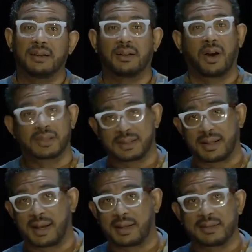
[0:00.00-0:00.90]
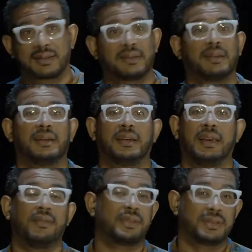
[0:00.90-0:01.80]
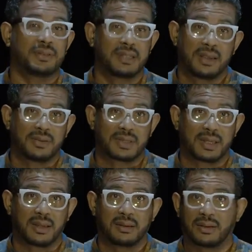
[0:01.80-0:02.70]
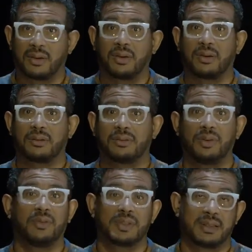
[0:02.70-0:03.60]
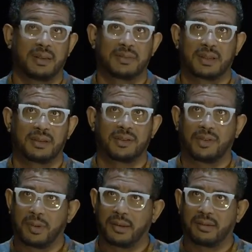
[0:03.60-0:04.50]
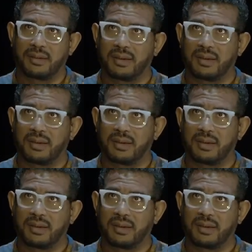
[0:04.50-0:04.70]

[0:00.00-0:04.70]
COSTAT, even CUC or University of Southern Caribbean.